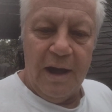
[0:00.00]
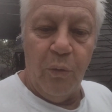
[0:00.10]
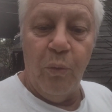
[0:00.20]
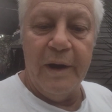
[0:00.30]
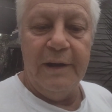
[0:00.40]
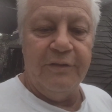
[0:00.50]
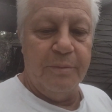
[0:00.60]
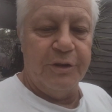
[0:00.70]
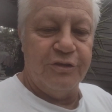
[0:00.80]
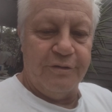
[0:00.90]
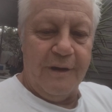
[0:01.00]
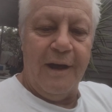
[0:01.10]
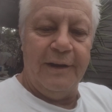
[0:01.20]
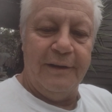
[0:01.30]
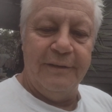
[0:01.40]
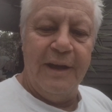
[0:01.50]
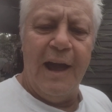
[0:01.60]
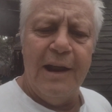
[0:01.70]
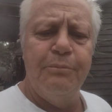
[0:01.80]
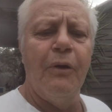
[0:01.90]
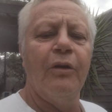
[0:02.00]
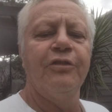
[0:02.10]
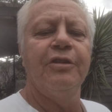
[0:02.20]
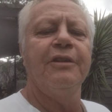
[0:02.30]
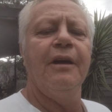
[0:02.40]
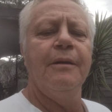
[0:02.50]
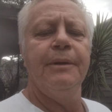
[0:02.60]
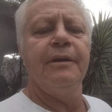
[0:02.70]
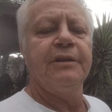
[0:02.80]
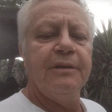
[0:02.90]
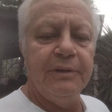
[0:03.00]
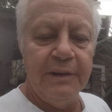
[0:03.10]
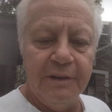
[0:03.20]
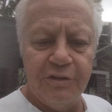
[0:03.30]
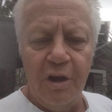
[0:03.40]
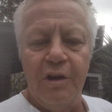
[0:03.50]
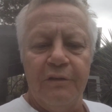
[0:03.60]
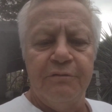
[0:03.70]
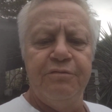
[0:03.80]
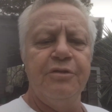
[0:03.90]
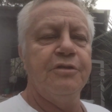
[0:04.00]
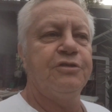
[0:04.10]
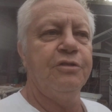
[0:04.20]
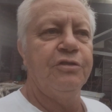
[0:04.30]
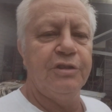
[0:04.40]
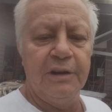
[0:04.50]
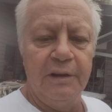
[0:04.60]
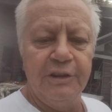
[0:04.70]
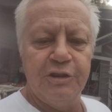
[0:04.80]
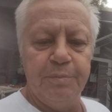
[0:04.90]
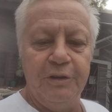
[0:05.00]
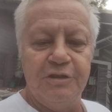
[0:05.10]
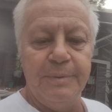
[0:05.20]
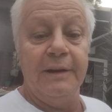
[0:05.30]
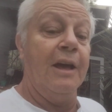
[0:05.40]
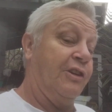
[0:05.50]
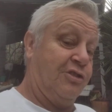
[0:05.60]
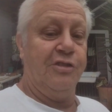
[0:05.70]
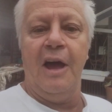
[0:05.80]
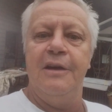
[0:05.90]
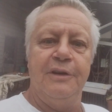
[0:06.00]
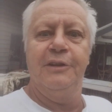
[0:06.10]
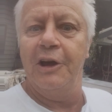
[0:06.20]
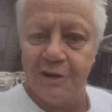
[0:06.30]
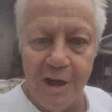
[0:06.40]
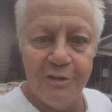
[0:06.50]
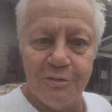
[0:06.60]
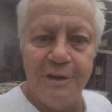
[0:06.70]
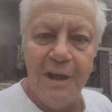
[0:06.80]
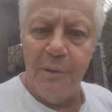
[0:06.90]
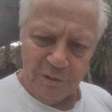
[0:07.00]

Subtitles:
away from Australia. And Morrison came out giving his virtue-signalling speech about saving the country,